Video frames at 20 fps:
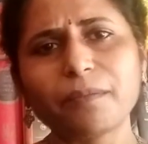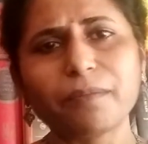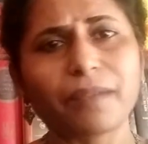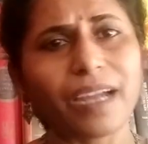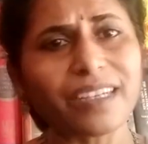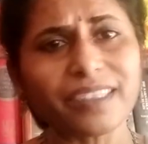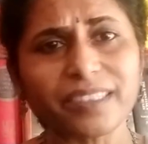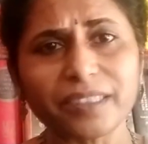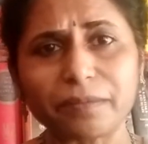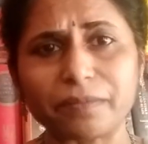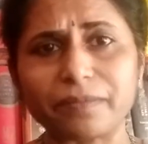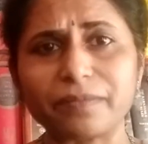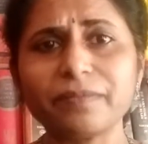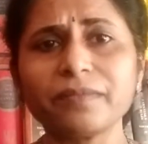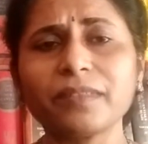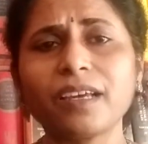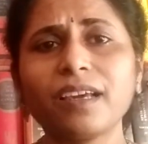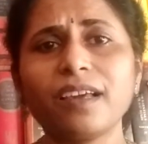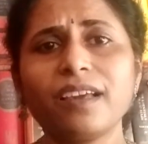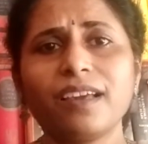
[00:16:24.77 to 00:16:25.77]

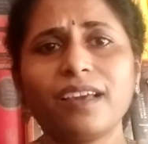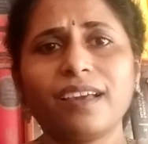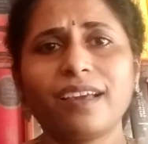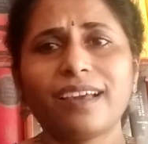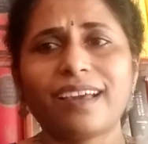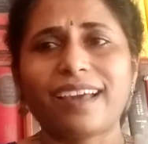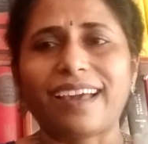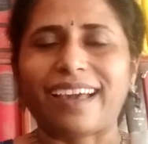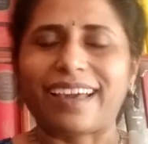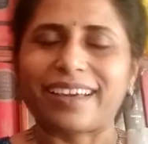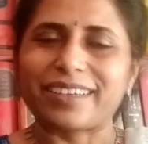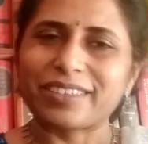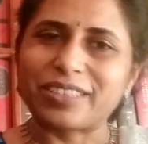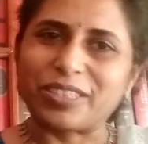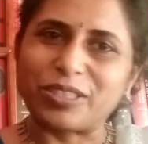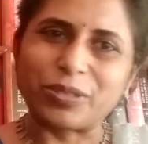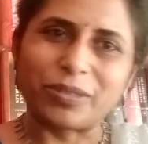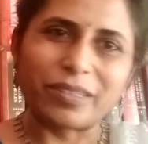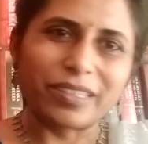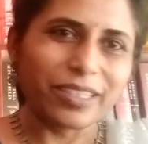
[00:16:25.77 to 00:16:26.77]
Madam,
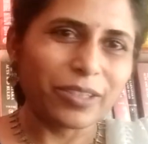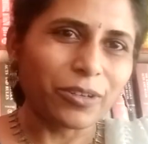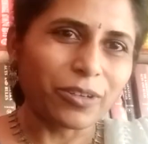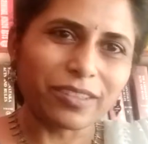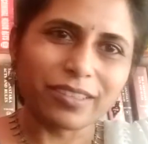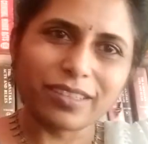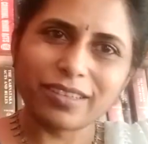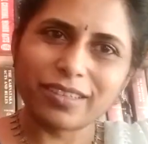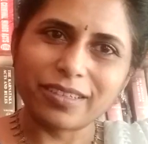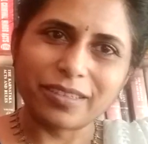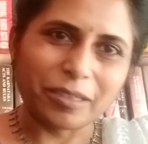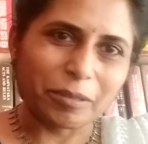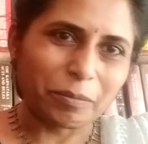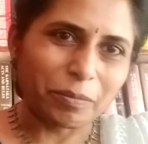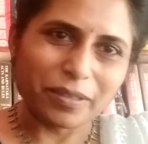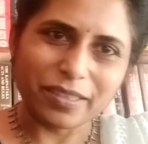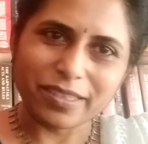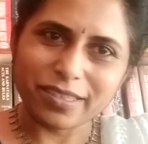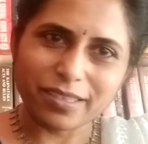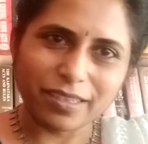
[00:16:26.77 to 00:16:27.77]
actually, you're the
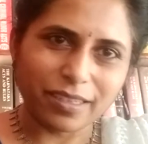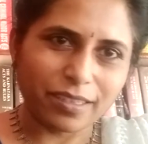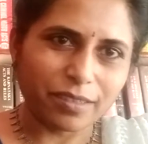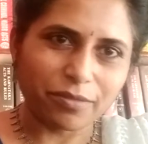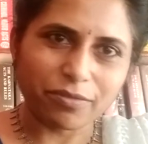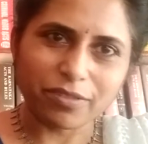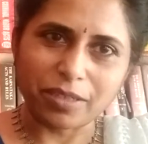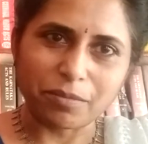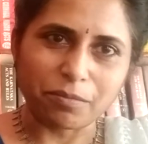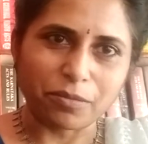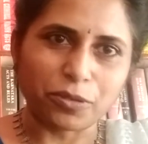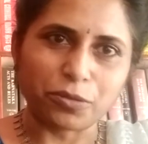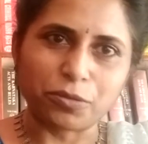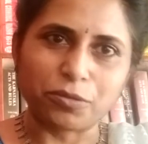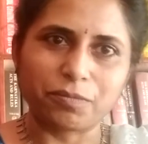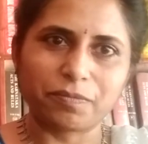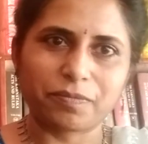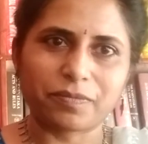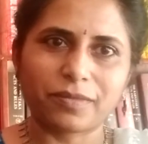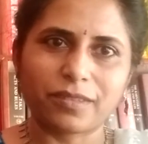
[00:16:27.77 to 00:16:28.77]
third person I have come
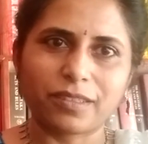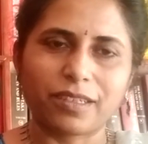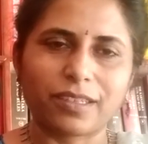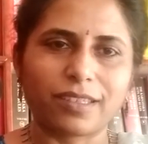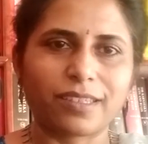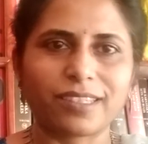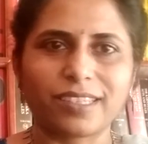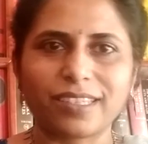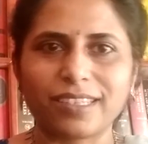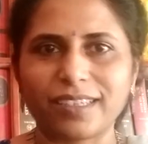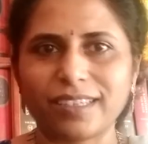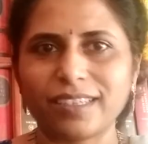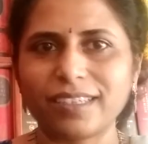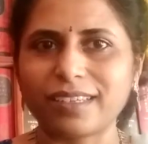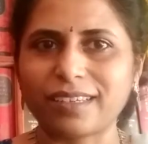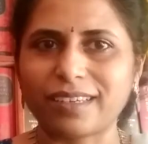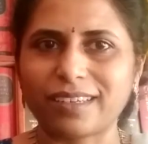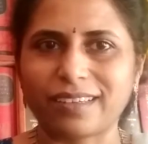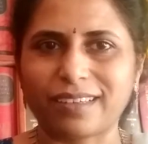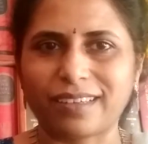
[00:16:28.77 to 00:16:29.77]
to.
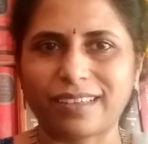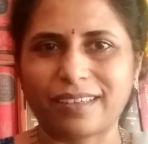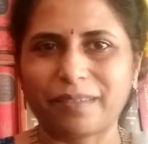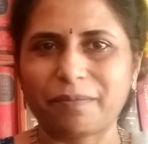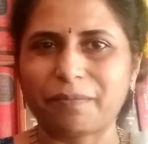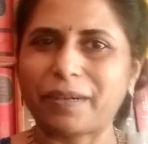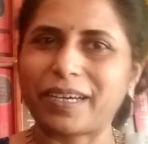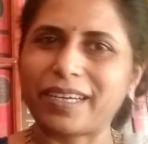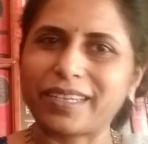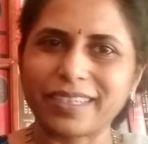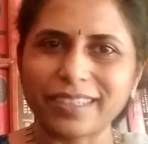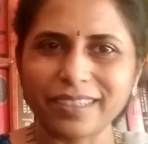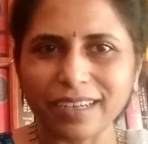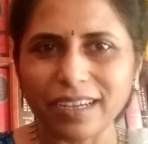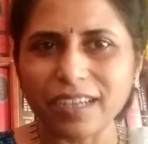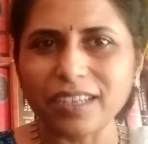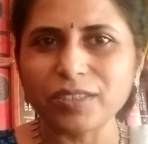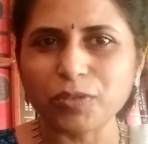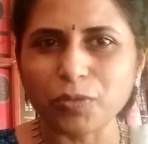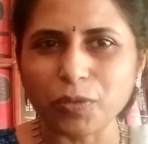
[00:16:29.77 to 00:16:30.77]
See, by and
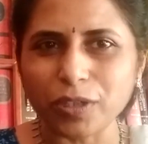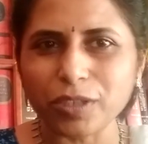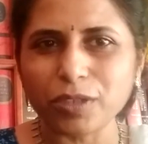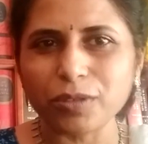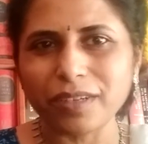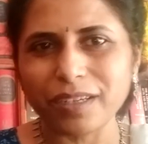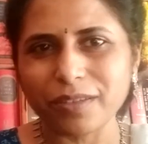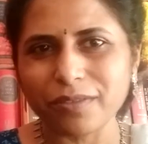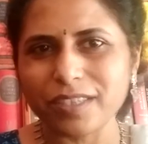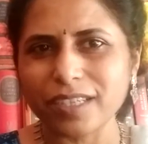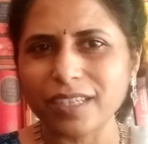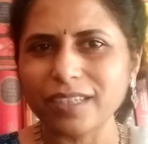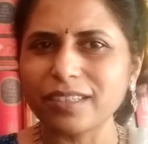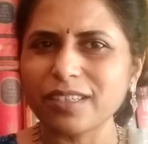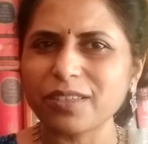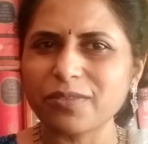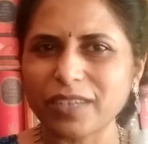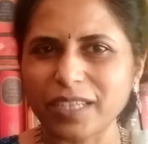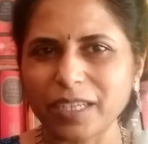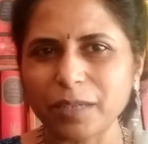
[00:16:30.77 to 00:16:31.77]
large, what you have said
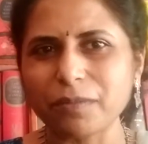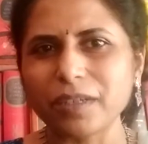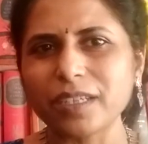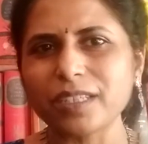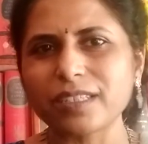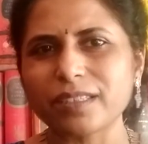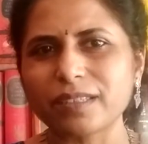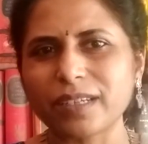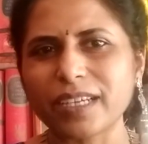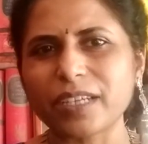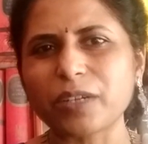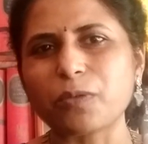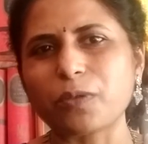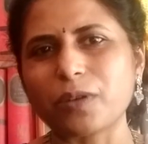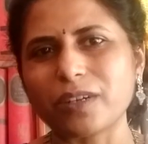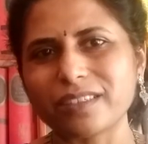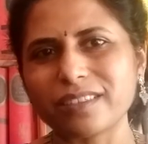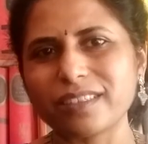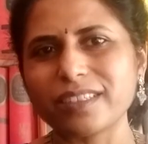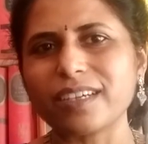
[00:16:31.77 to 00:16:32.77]
is very much like
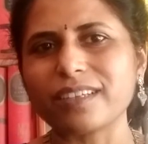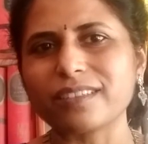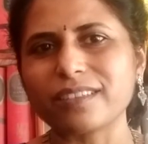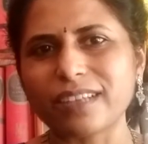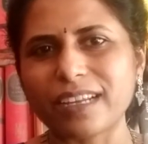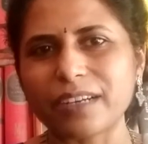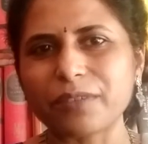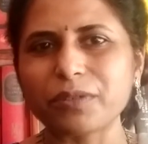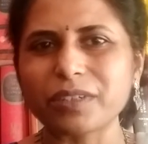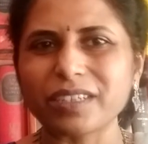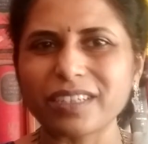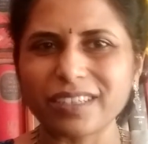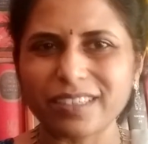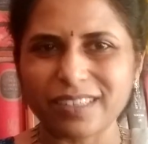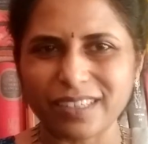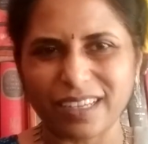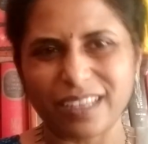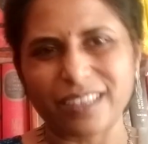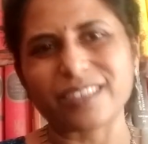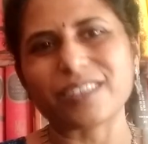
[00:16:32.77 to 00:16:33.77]
what the other
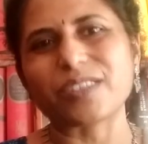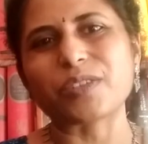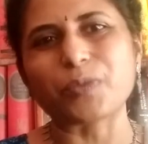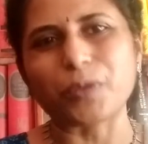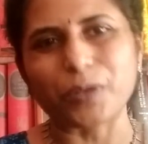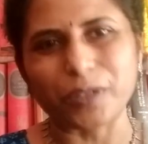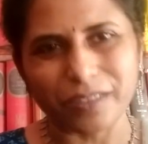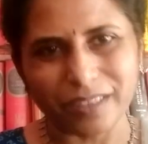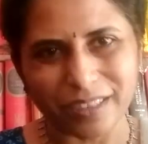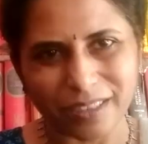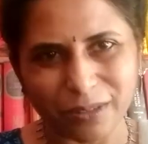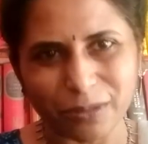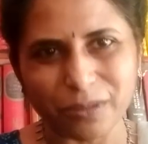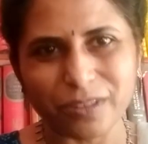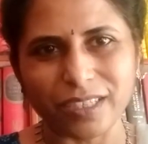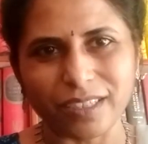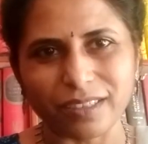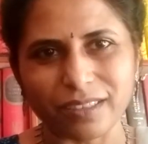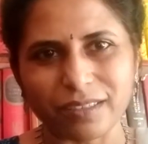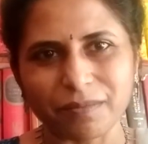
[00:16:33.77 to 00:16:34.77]
advocate said. I just wanted
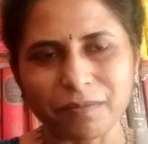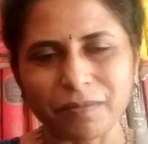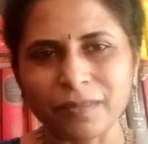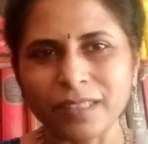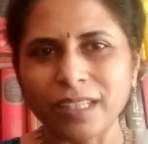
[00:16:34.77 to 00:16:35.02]
to check.